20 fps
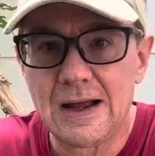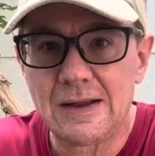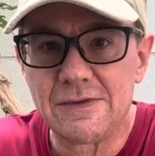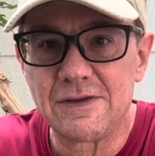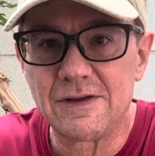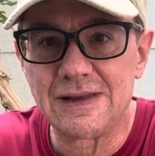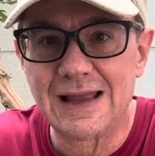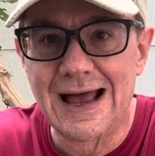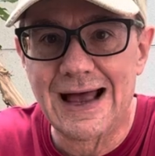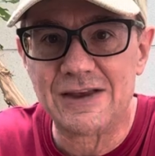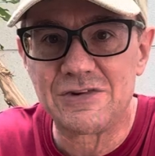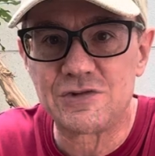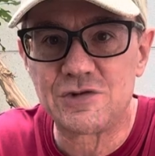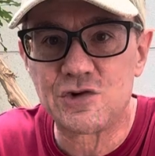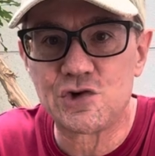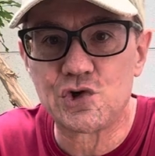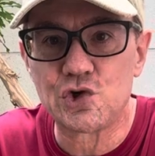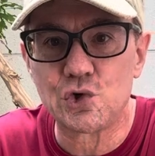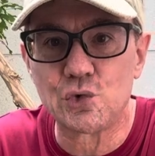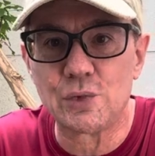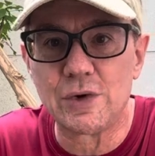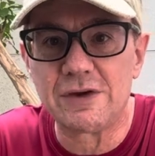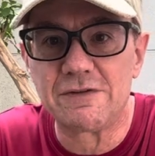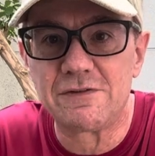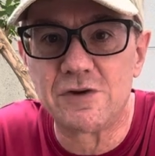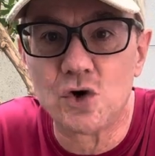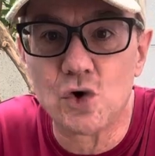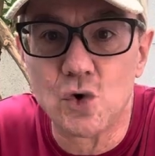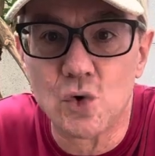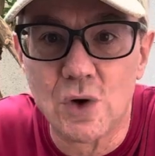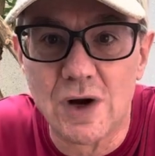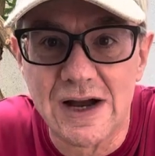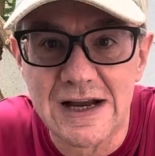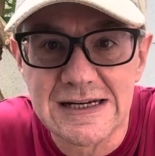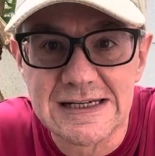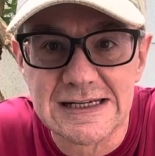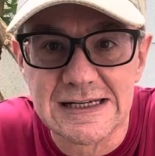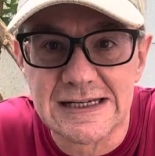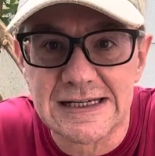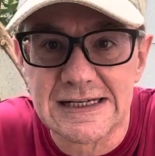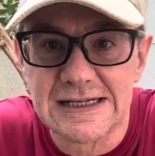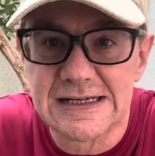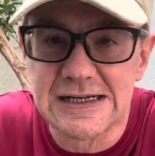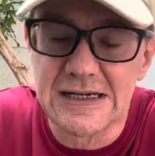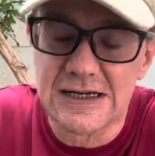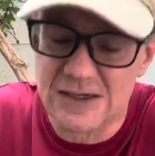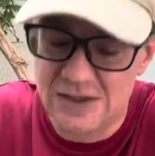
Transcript: The last shoe review I did